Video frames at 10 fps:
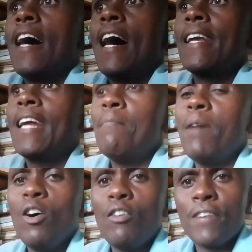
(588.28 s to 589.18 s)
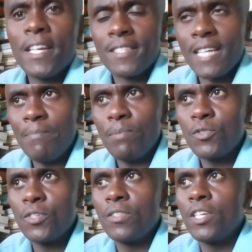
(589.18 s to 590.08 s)
a number of
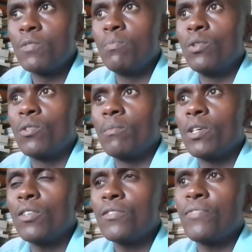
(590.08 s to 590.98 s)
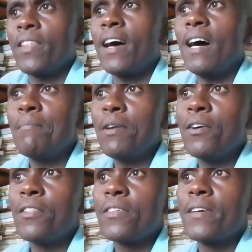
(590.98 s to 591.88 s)
examples in this book, because Father
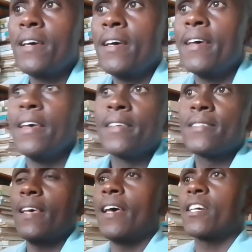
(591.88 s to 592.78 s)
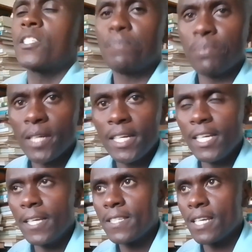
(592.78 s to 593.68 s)
Amorth is
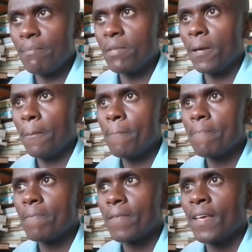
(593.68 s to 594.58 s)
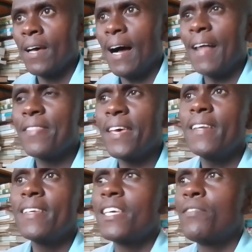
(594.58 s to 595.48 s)
explaining something and
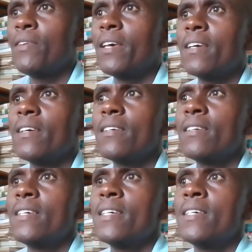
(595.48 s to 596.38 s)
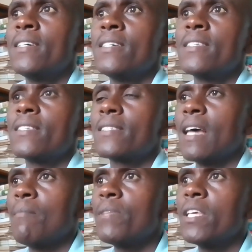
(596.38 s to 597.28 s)
then giving
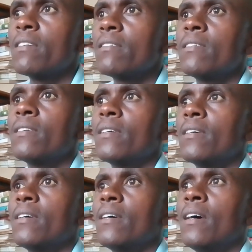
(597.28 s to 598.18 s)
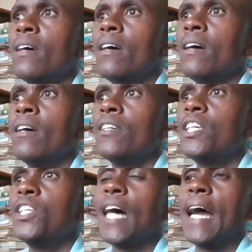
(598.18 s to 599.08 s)
something
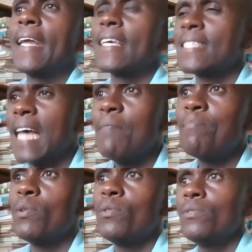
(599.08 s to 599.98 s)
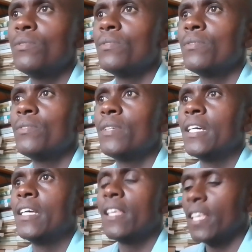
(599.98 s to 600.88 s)
in an example
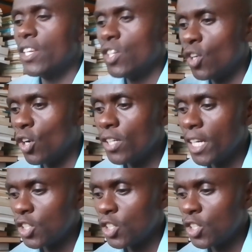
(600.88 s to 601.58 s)
in order